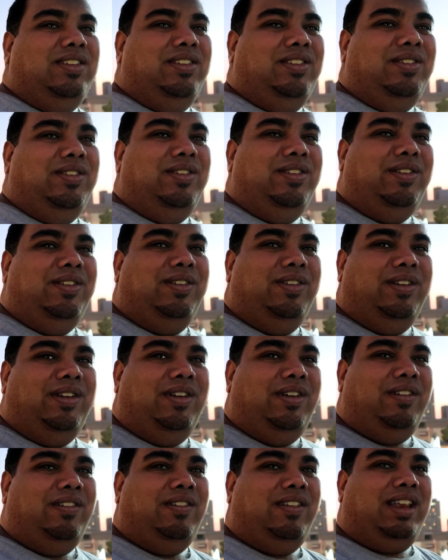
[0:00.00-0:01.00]

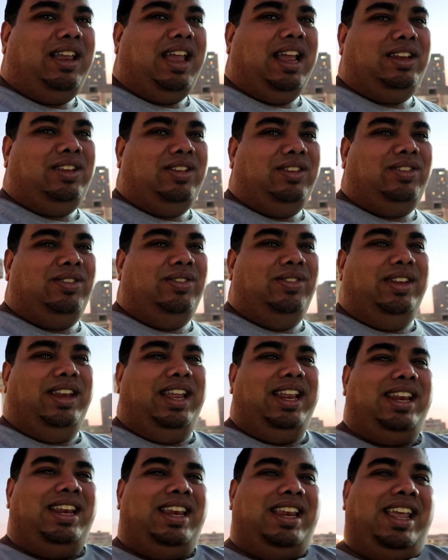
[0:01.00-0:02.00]
so we'll catch you
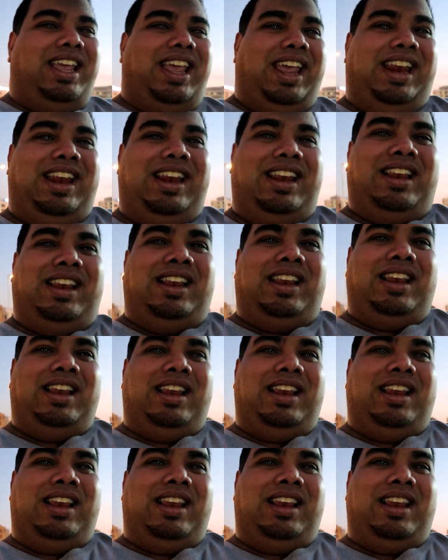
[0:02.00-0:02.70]
soon then again.